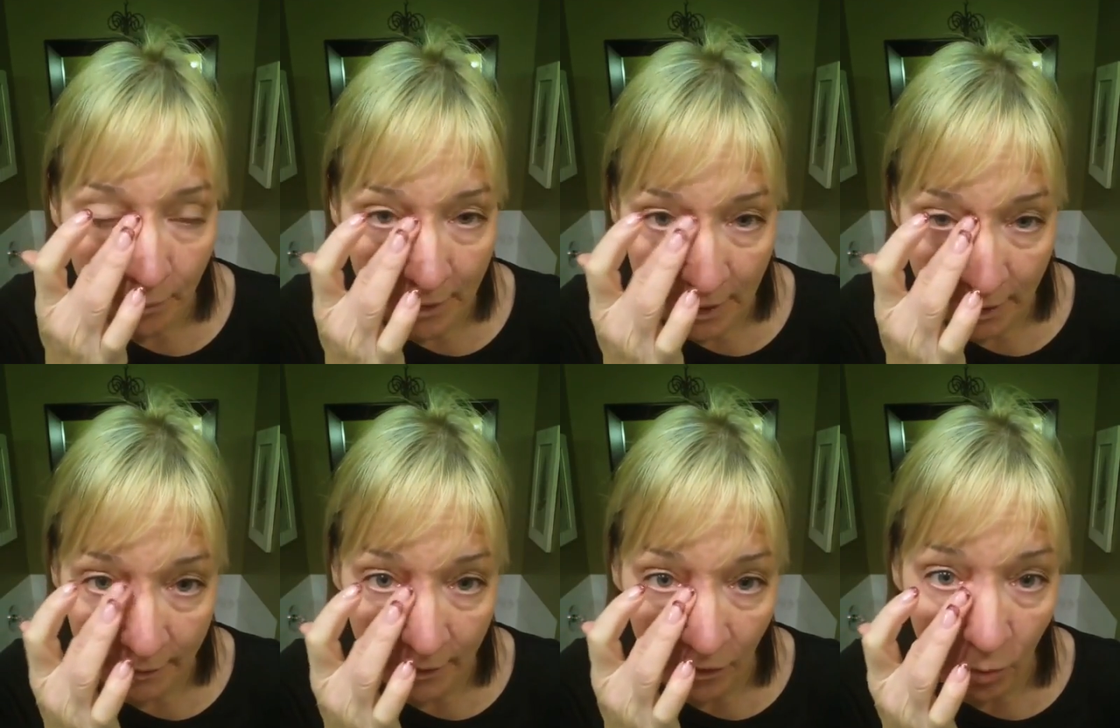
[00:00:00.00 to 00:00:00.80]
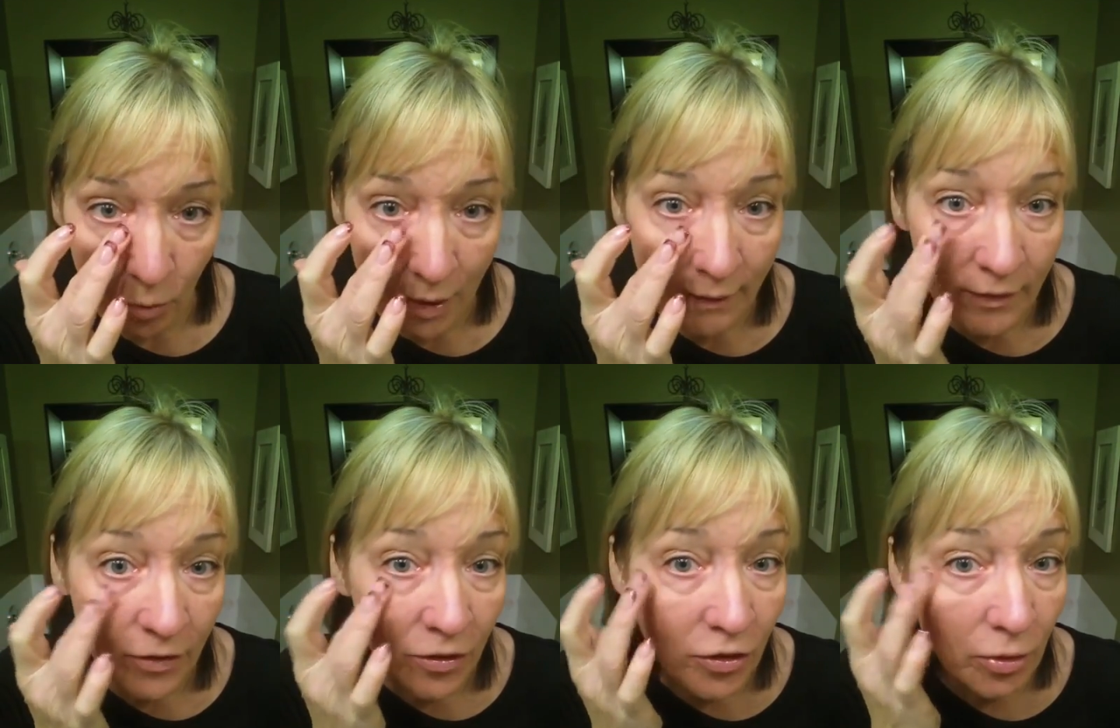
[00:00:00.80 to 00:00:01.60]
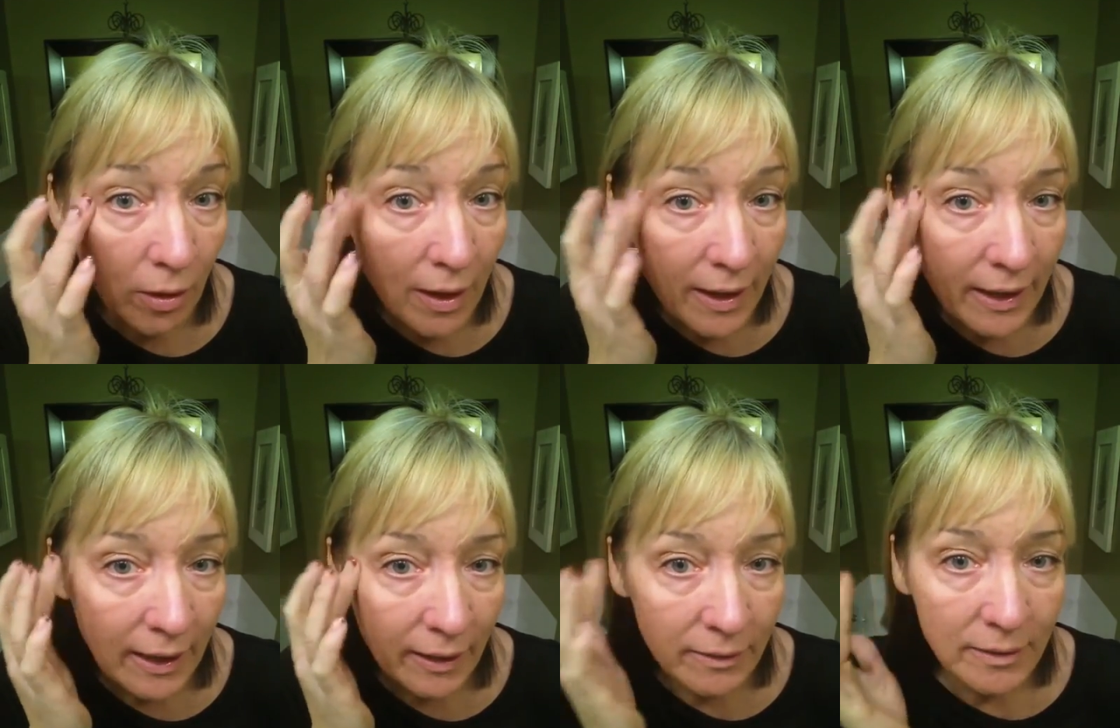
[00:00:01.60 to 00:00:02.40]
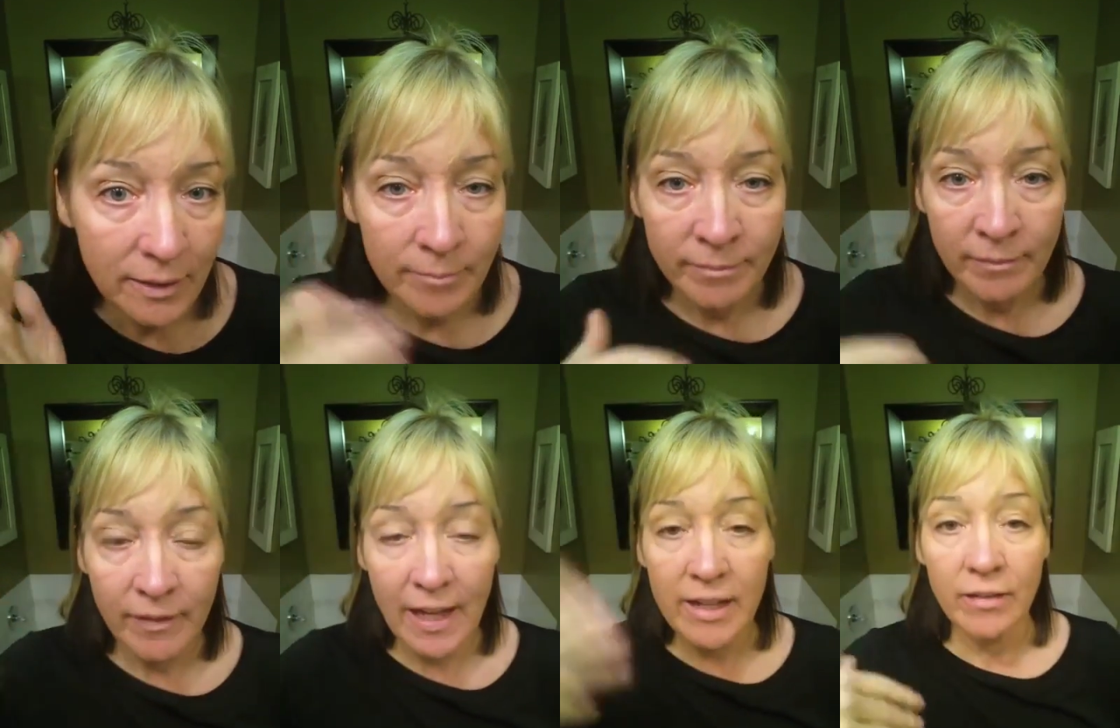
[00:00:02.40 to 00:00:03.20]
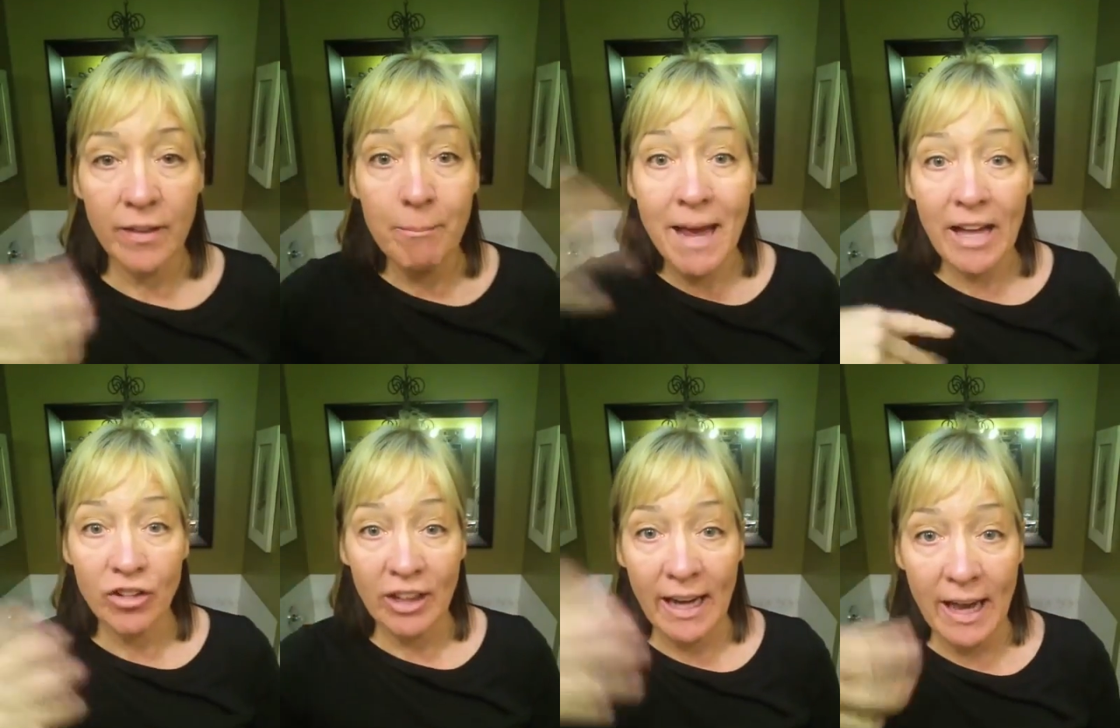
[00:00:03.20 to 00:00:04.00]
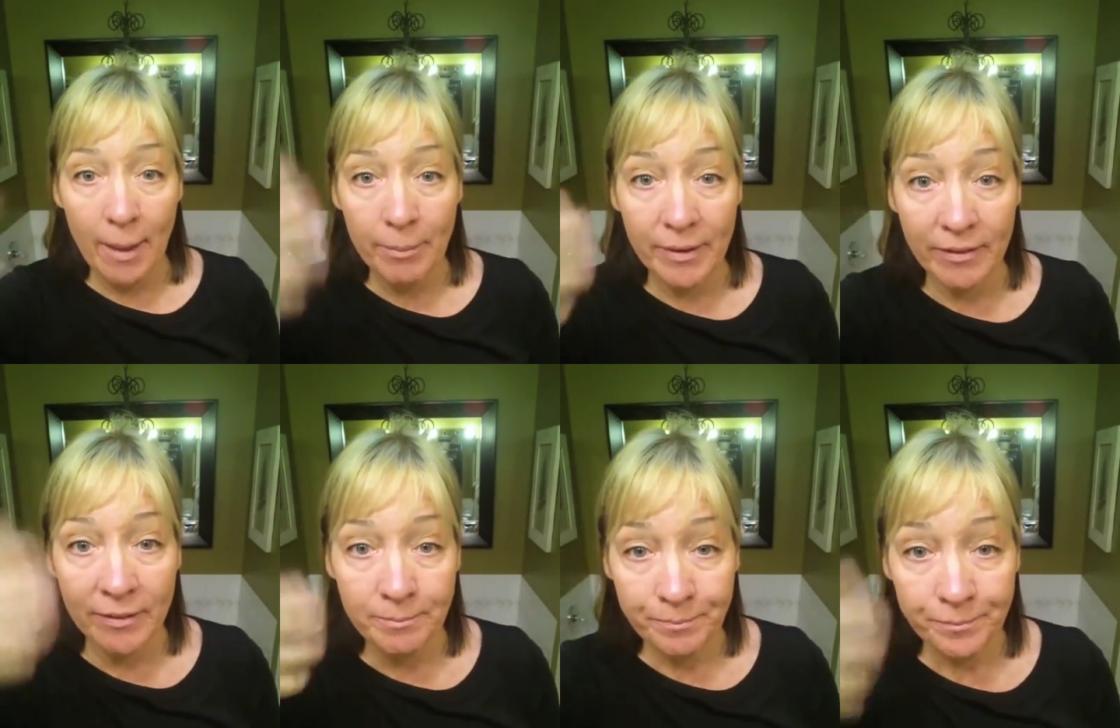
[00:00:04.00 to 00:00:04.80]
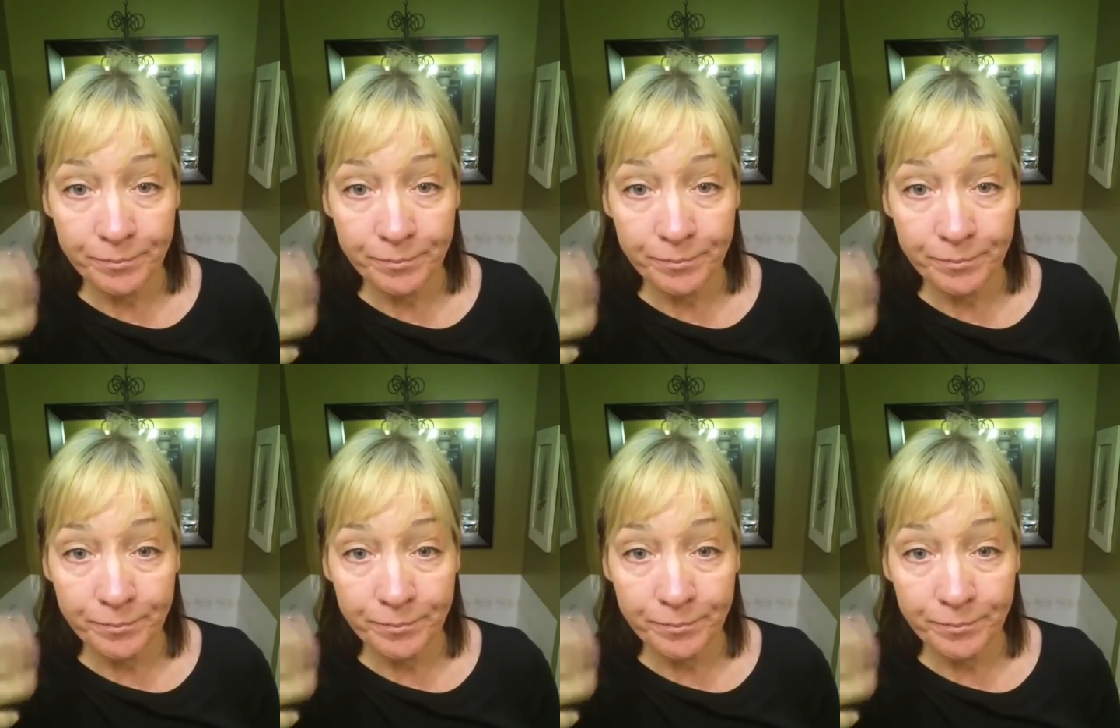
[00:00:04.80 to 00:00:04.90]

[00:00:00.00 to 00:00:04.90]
because it's while it's drying, that the magic happens.